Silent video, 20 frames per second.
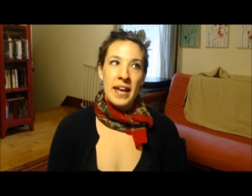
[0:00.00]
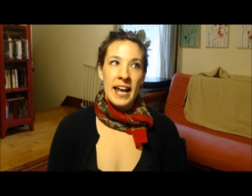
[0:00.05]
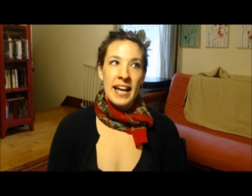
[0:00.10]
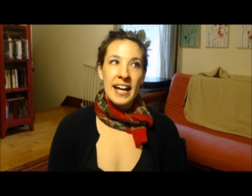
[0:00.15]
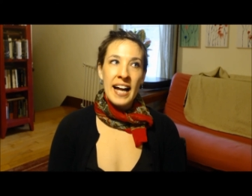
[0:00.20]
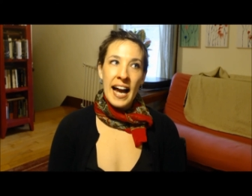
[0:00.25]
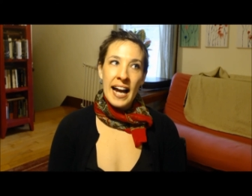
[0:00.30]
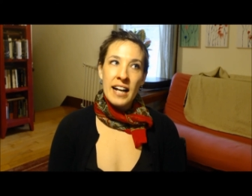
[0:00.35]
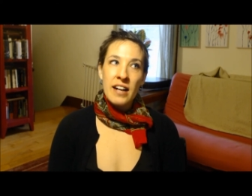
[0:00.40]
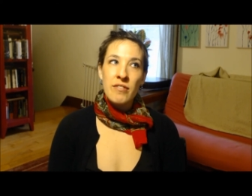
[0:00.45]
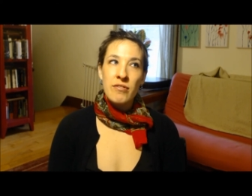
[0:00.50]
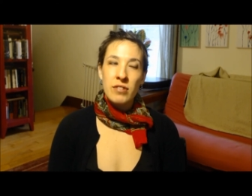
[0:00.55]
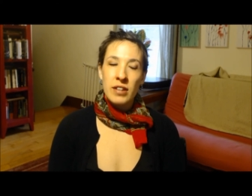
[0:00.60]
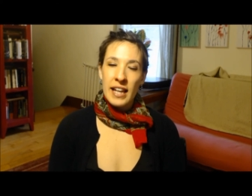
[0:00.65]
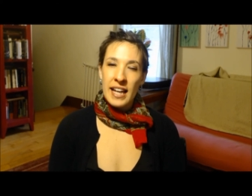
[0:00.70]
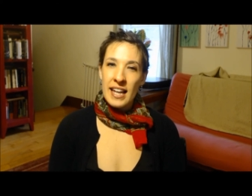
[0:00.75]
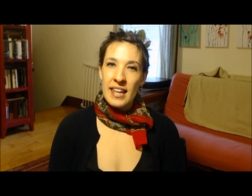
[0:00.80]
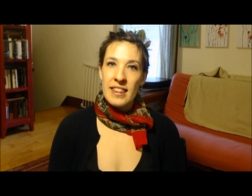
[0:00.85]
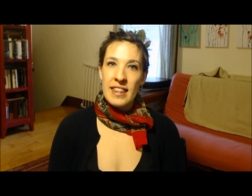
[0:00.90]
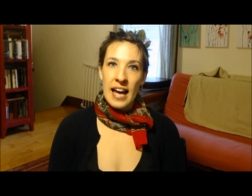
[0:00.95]
and I kind of
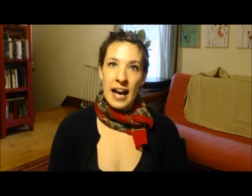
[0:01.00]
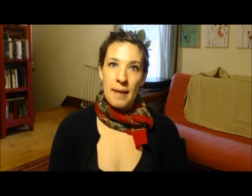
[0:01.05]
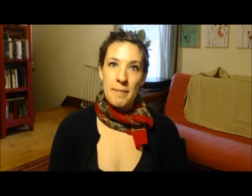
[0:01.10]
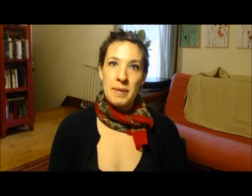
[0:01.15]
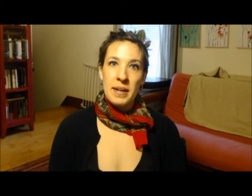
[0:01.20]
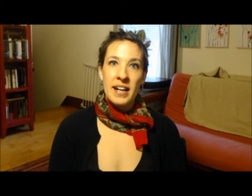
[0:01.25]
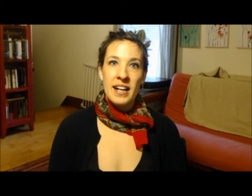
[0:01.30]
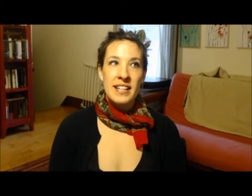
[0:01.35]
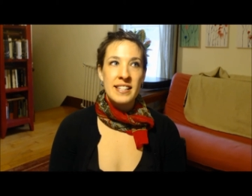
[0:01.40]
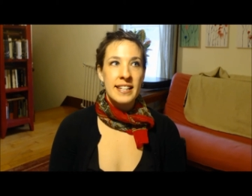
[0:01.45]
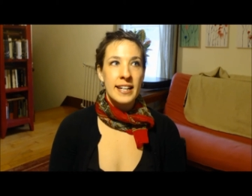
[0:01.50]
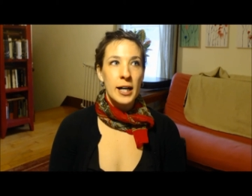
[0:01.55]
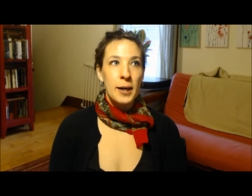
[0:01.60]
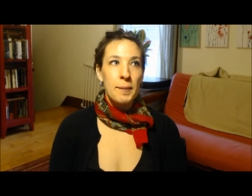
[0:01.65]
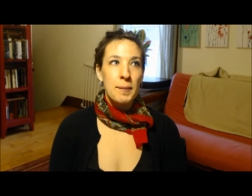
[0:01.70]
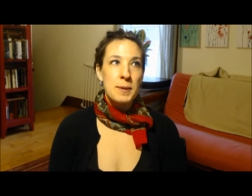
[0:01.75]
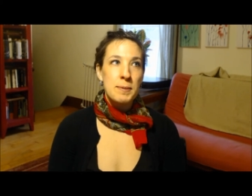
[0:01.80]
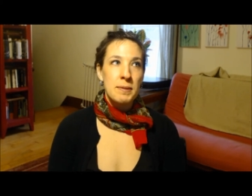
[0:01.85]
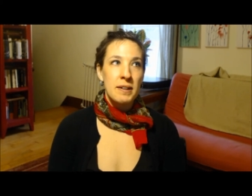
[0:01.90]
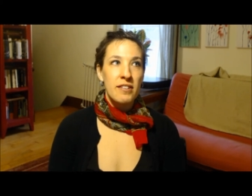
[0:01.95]
like that because it
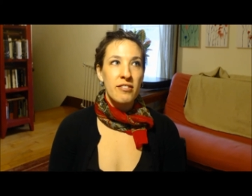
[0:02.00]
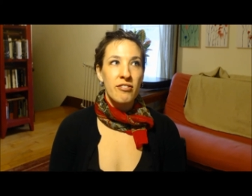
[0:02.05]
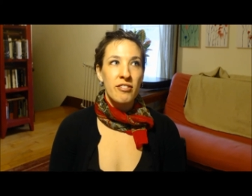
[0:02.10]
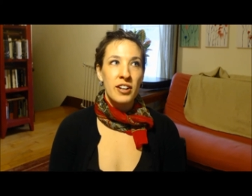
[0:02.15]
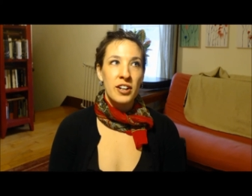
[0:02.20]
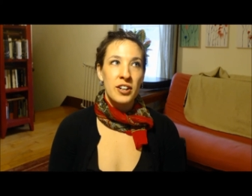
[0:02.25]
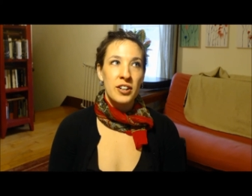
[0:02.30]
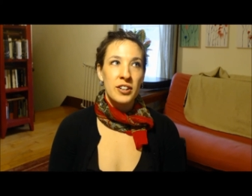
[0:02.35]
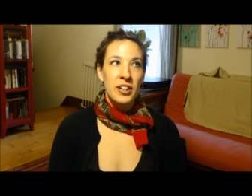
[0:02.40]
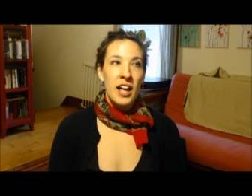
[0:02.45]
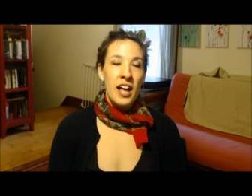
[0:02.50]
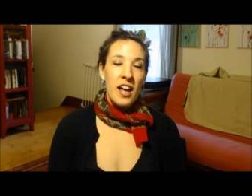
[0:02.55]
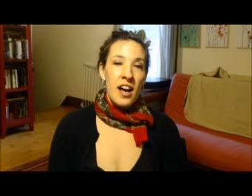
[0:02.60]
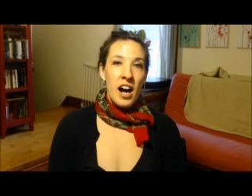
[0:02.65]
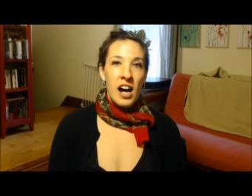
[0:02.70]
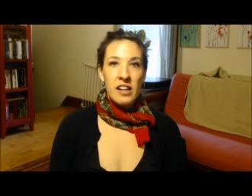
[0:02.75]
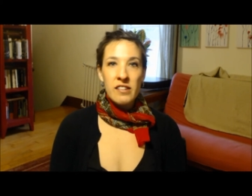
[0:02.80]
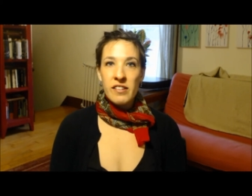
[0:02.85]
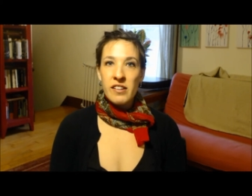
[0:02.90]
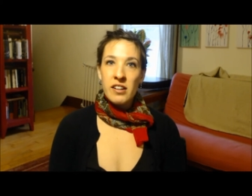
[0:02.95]
helps me feel
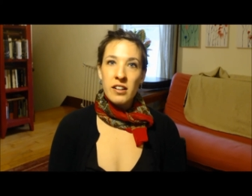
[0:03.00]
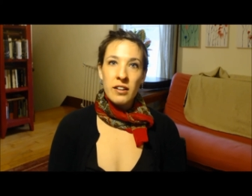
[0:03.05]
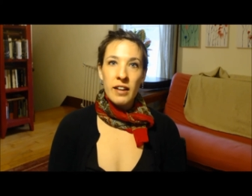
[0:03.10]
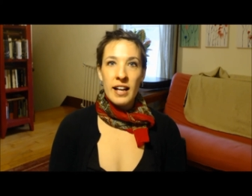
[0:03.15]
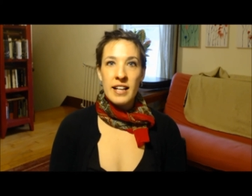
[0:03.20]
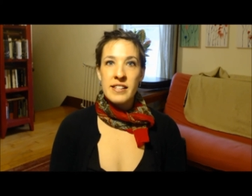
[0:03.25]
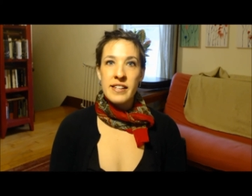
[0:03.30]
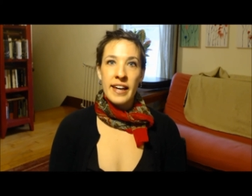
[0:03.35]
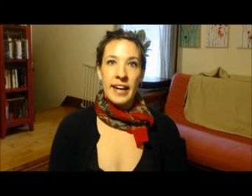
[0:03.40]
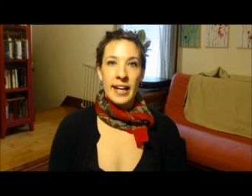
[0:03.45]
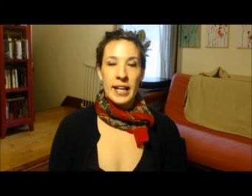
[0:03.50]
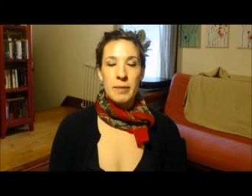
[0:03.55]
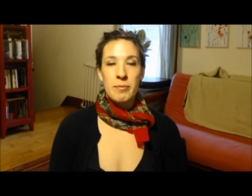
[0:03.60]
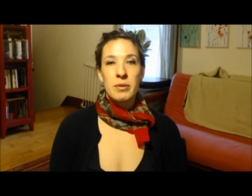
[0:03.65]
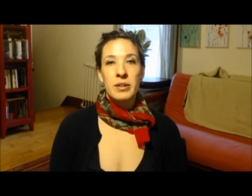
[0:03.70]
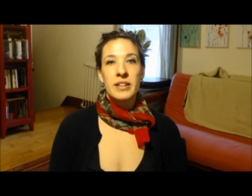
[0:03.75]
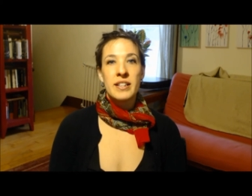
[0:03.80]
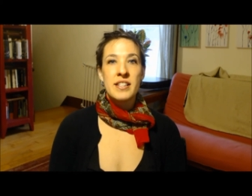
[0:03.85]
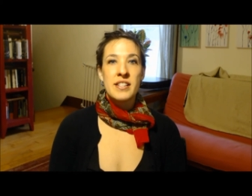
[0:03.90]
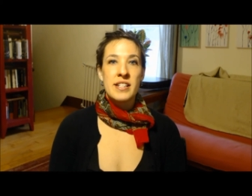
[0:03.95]
a little less
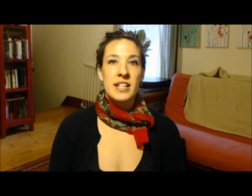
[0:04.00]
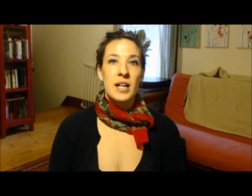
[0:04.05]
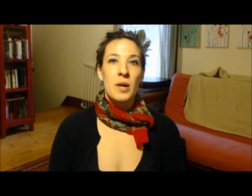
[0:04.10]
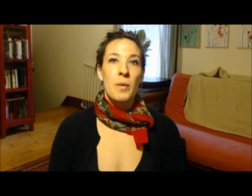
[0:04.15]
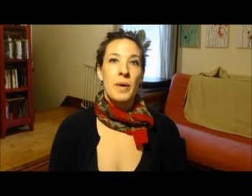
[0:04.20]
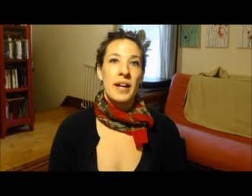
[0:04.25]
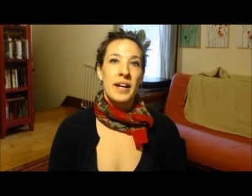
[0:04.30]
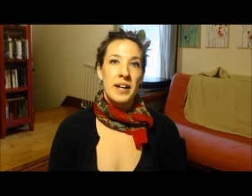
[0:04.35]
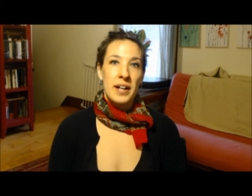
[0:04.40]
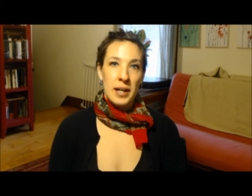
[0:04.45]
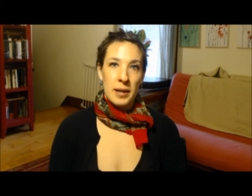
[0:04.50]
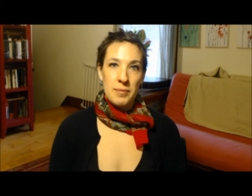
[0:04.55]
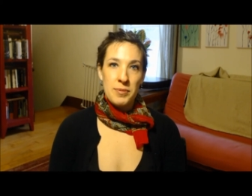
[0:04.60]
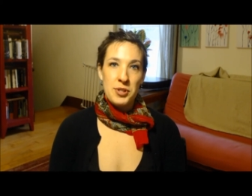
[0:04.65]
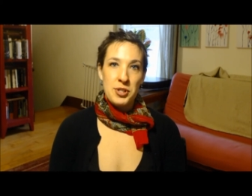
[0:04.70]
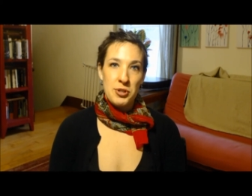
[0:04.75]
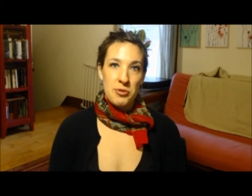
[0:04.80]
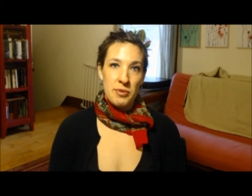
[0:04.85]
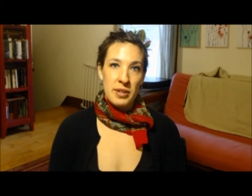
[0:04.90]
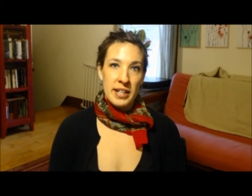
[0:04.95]
animalistic when it
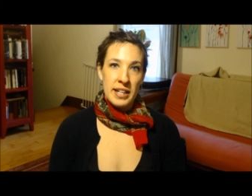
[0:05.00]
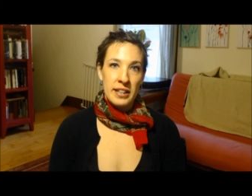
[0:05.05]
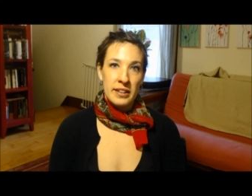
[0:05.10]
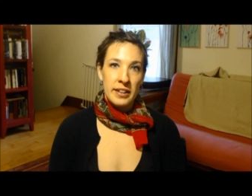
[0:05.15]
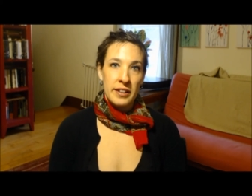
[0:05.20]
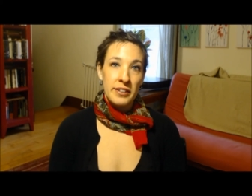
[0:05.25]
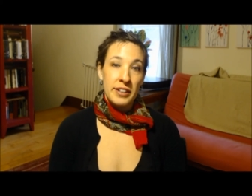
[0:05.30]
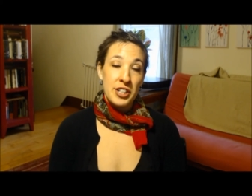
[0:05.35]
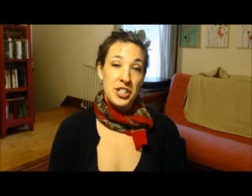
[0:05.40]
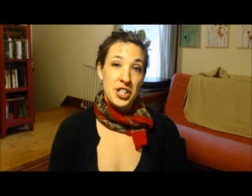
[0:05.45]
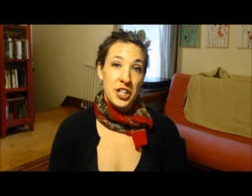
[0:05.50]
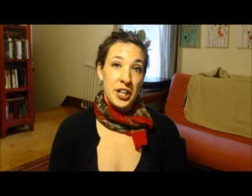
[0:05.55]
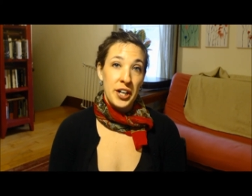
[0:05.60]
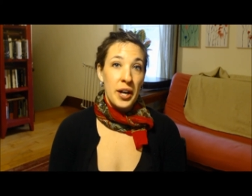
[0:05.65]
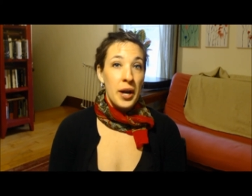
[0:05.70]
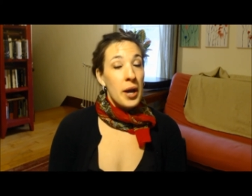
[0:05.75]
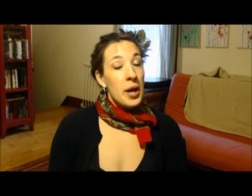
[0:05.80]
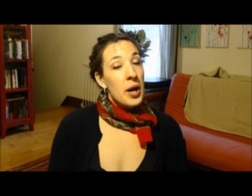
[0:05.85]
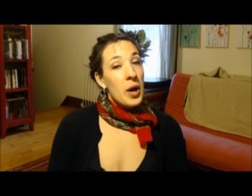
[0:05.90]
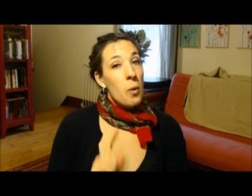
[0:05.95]
comes to reading
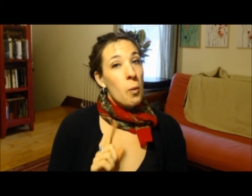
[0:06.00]
literature.